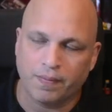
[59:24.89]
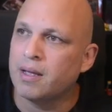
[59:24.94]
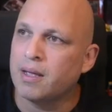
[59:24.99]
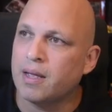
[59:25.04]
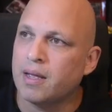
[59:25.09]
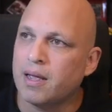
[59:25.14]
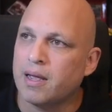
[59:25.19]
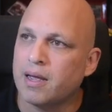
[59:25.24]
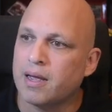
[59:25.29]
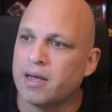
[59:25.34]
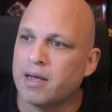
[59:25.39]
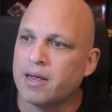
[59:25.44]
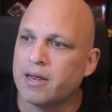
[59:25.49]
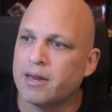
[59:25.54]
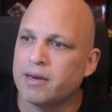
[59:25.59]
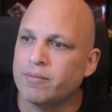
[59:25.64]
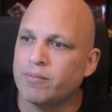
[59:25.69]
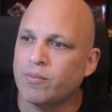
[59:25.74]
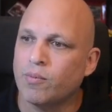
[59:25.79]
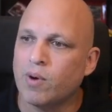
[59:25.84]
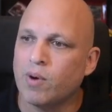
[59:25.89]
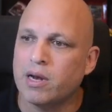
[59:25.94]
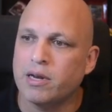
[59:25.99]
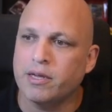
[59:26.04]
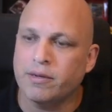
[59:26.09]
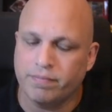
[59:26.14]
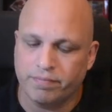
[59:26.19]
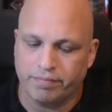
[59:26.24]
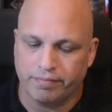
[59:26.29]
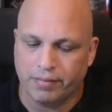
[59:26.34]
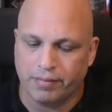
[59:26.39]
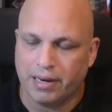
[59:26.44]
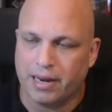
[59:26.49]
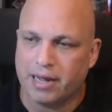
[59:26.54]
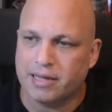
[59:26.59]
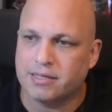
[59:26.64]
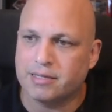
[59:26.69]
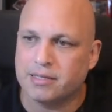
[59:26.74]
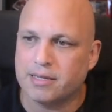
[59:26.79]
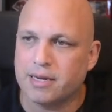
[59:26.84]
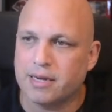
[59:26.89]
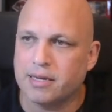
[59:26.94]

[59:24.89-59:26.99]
And Wally, let's say